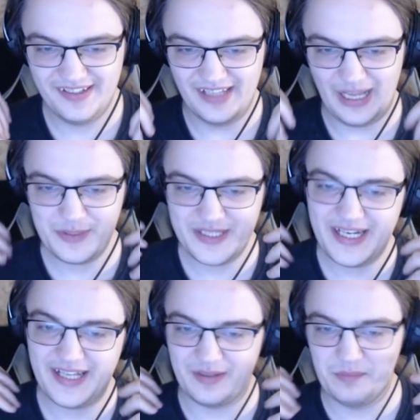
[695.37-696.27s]
I would say
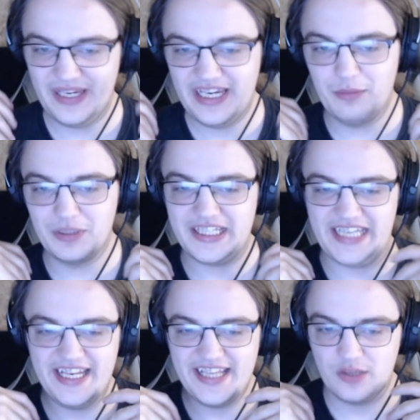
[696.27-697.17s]
that the being able to
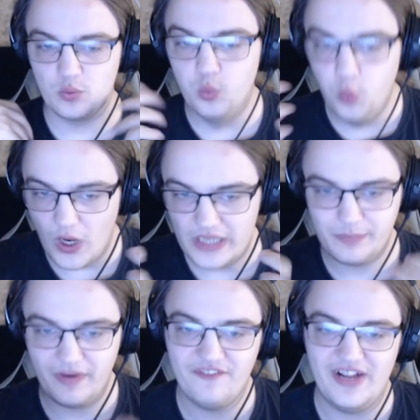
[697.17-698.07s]
take that one
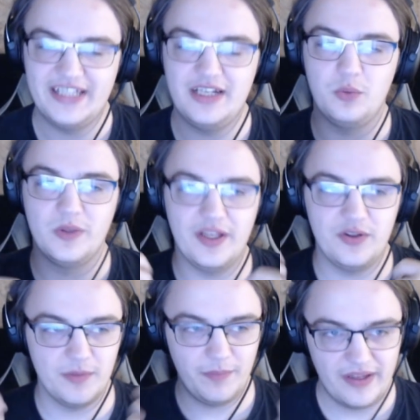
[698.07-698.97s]
big fight that will
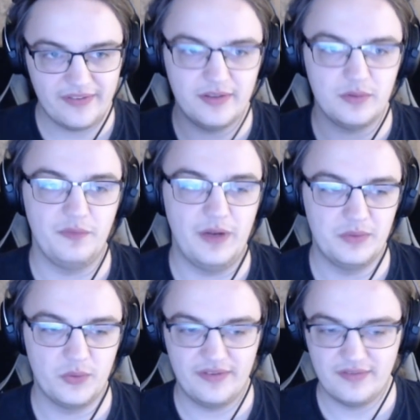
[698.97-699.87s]
get you the boss that will
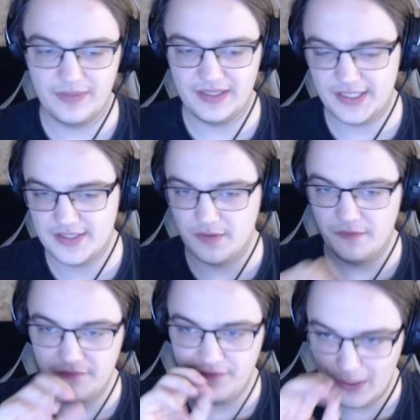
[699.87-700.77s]
farm the rest of it is
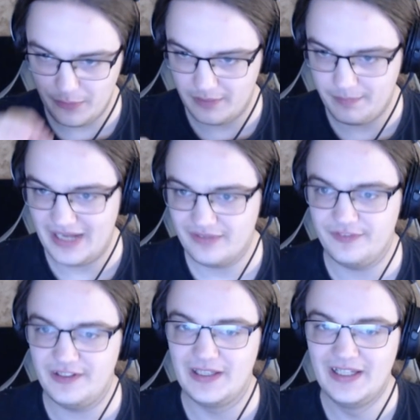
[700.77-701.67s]
very
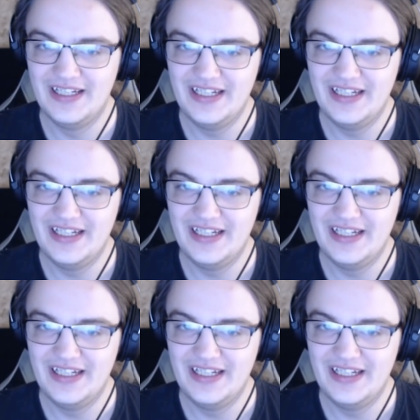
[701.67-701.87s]
impactful.